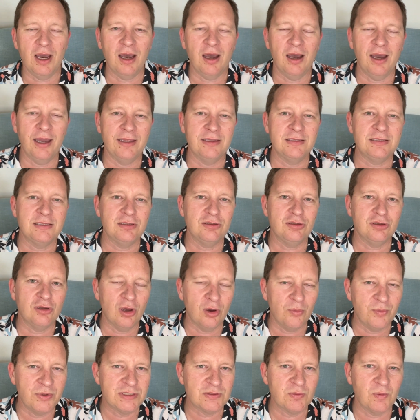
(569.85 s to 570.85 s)
I didn't
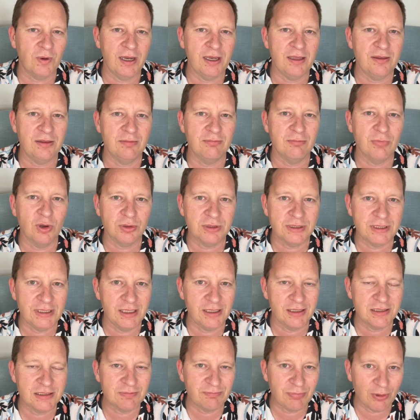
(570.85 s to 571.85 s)
know which way the
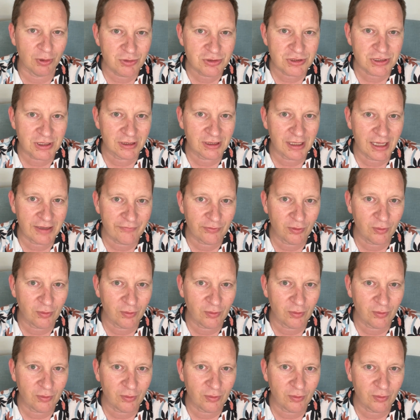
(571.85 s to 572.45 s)
multi-exposure lever